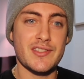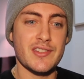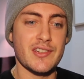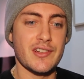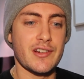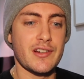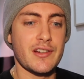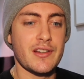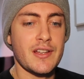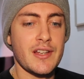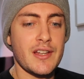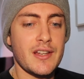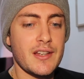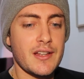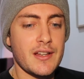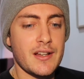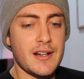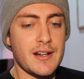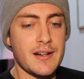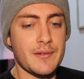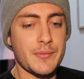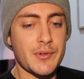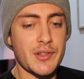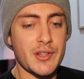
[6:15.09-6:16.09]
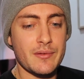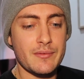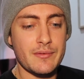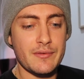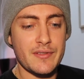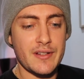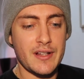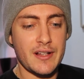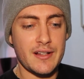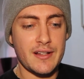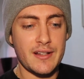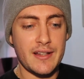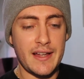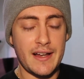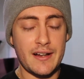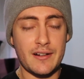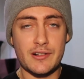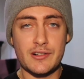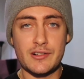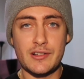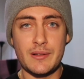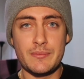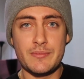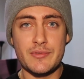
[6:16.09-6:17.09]
So some of
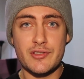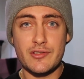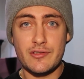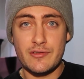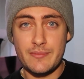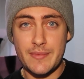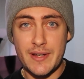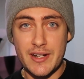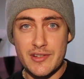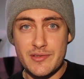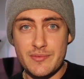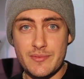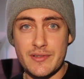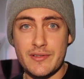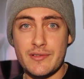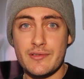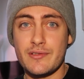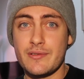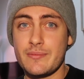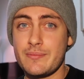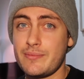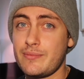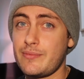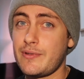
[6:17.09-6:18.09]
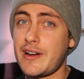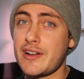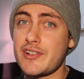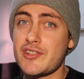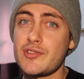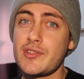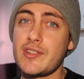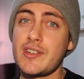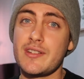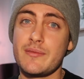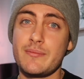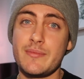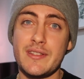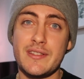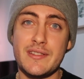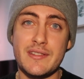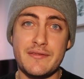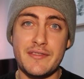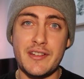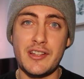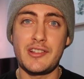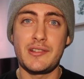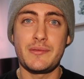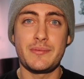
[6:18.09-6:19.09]
our Club 2 management group, we're actually going to be
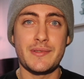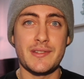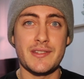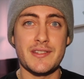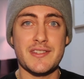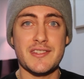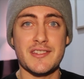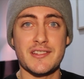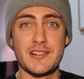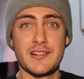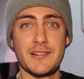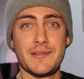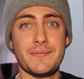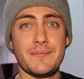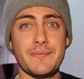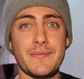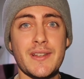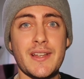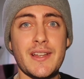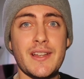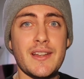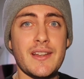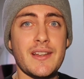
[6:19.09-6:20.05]
developing some